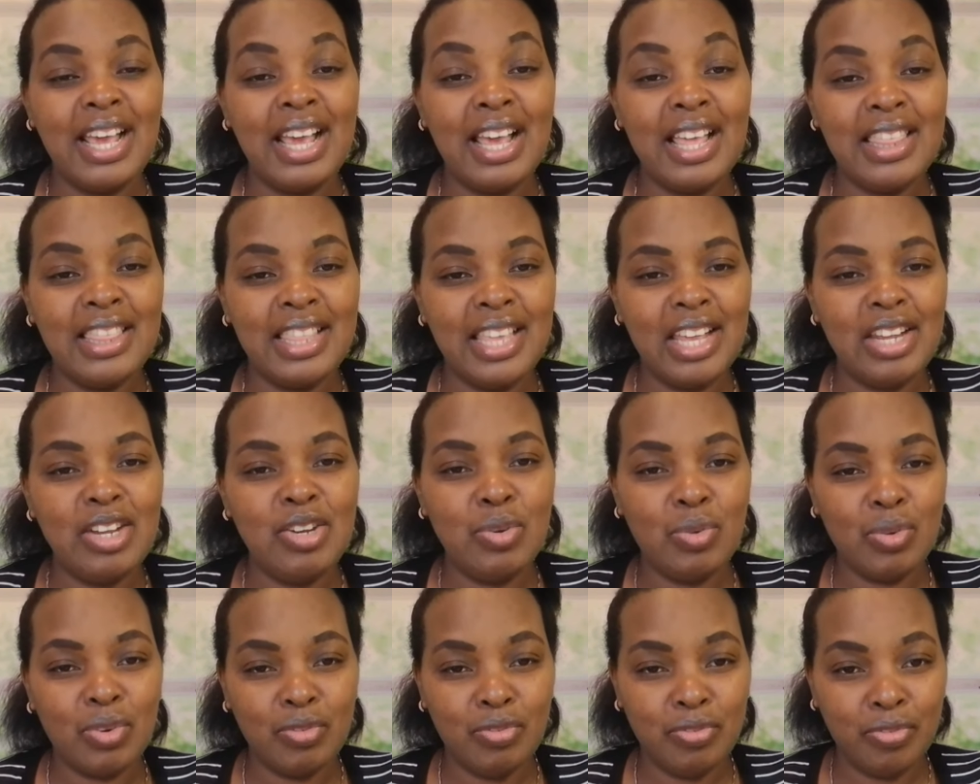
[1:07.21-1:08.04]
and then
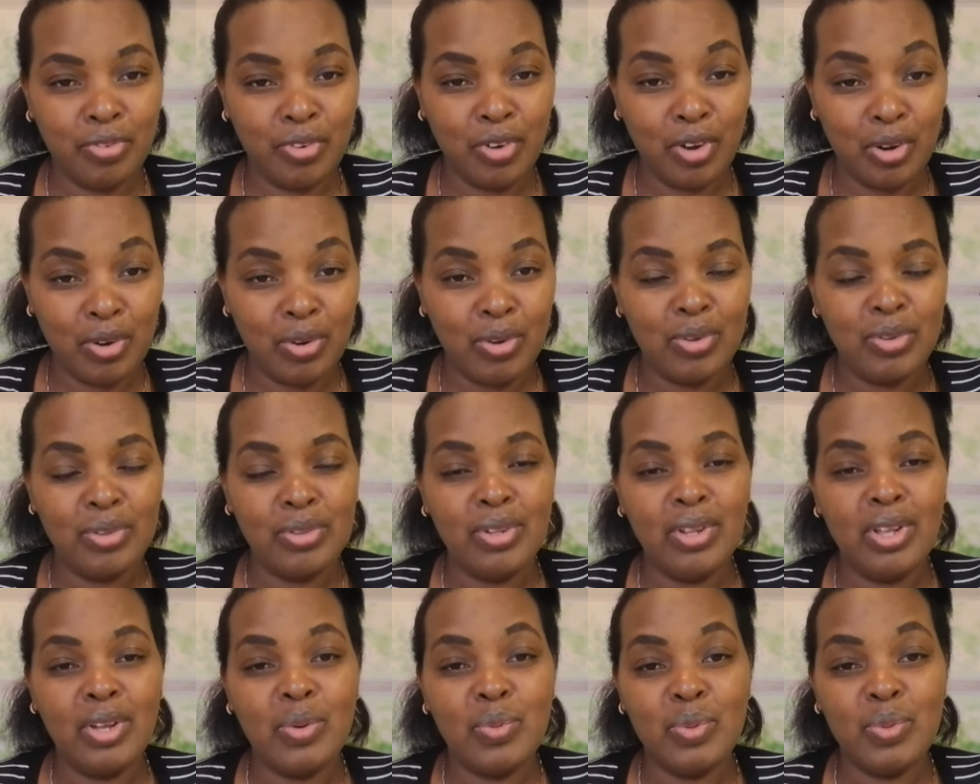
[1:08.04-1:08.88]
you follow
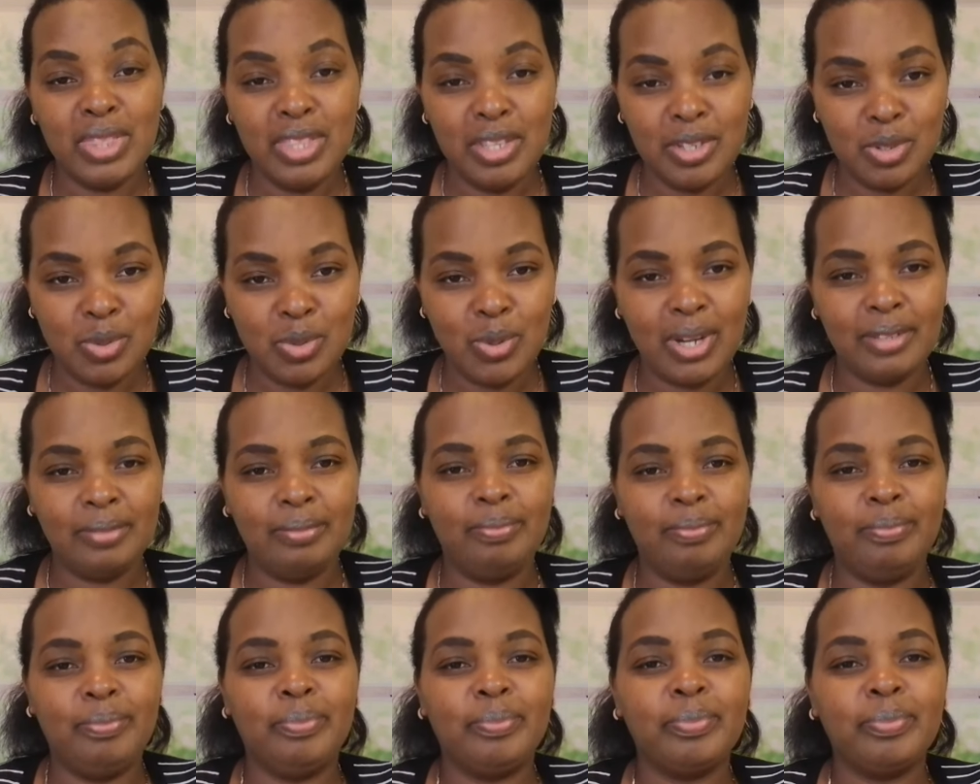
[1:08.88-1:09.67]
with this one.